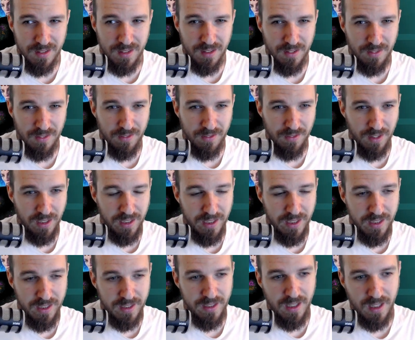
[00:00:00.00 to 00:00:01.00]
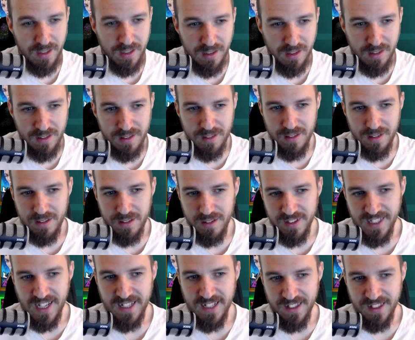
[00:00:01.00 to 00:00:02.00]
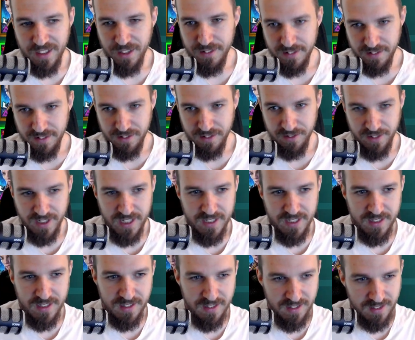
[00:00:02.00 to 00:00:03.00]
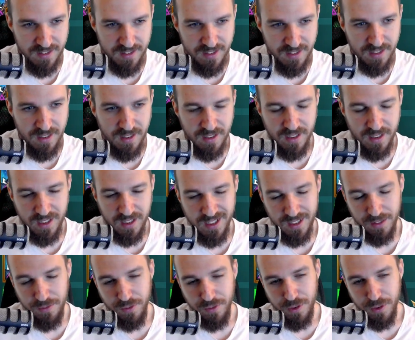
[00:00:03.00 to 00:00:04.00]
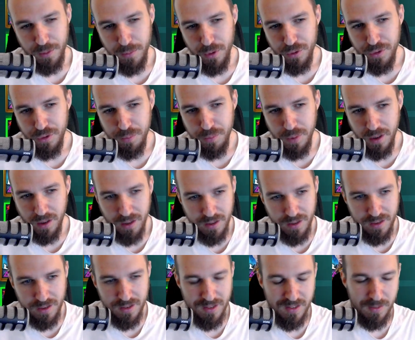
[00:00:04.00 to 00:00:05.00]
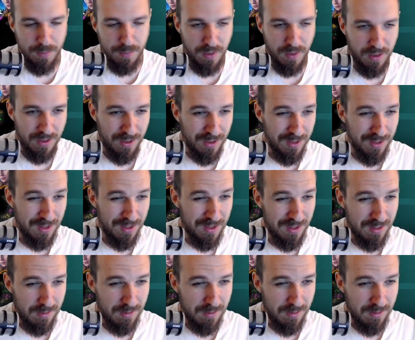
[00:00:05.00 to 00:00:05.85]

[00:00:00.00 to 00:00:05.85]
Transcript: really not that great, and for the most part it's because